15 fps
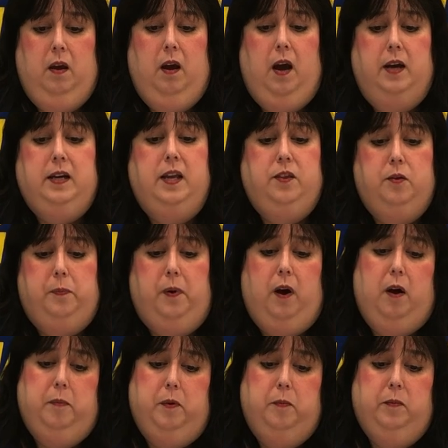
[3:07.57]
Another
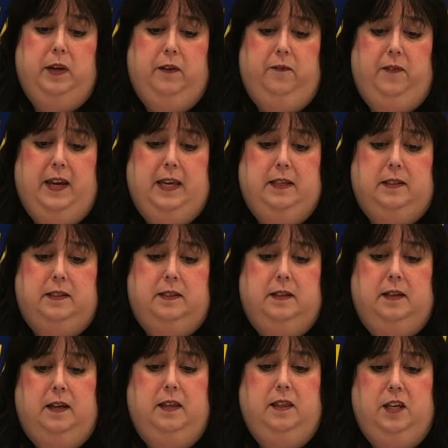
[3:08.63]
problem we face
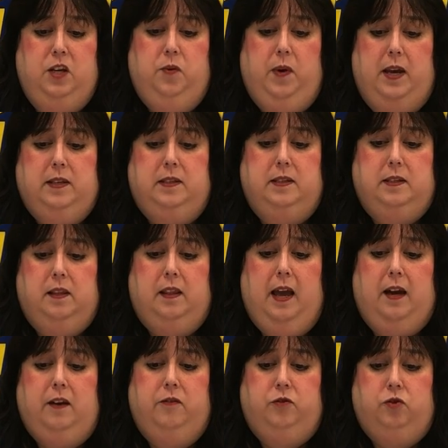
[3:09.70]
in the US is a
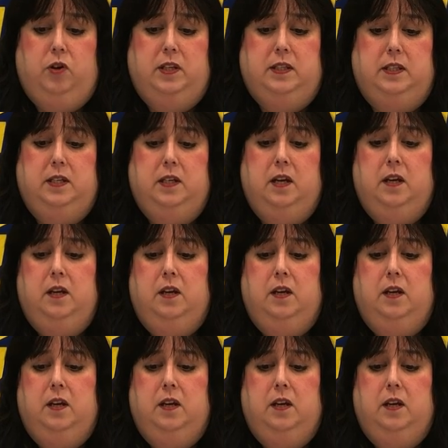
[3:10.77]
lack of trusted,